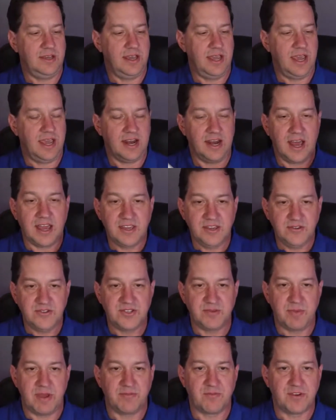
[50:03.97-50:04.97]
and I use
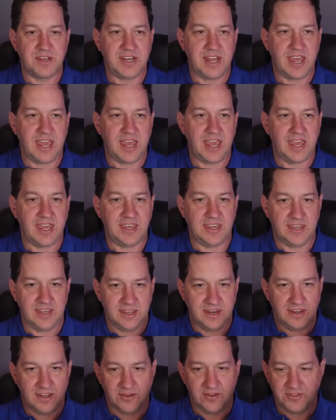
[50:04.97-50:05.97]
them every
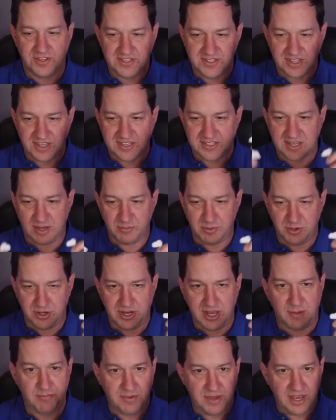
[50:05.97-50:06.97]
day. These things I've
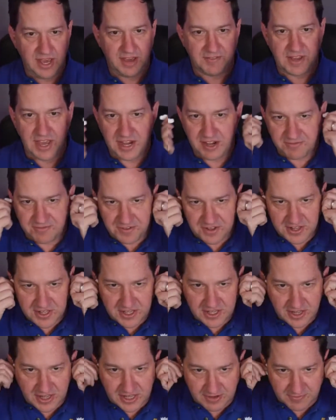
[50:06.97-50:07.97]
got an
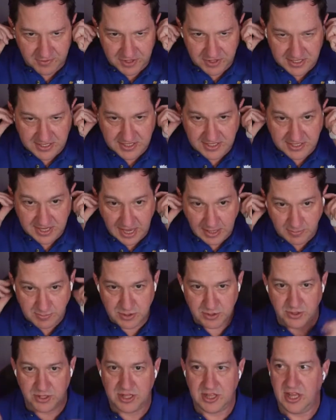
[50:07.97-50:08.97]
affiliate link for these because I
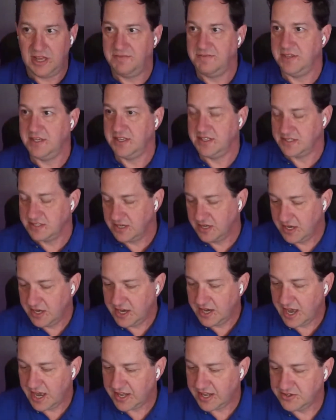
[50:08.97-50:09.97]
absolutely love these
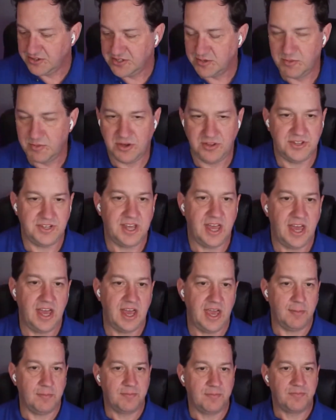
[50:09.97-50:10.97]
and I use them all the
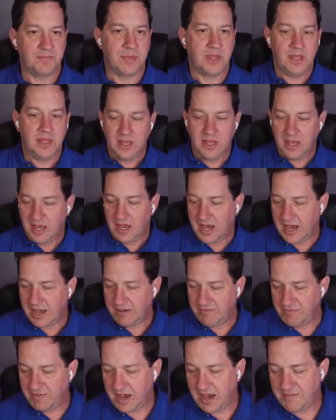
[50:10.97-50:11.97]
time.
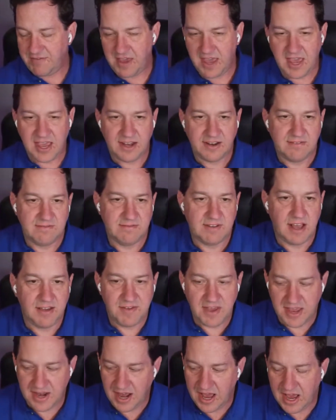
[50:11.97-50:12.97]
I've had
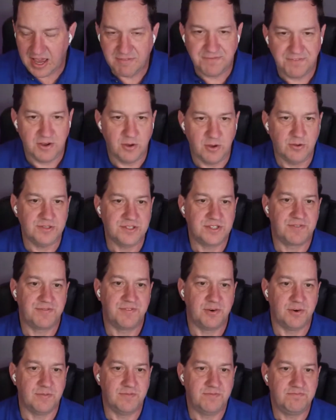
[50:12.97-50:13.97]
iPhones
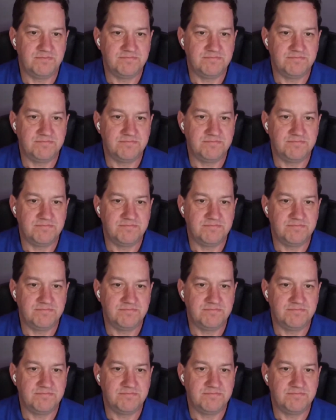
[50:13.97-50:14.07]
for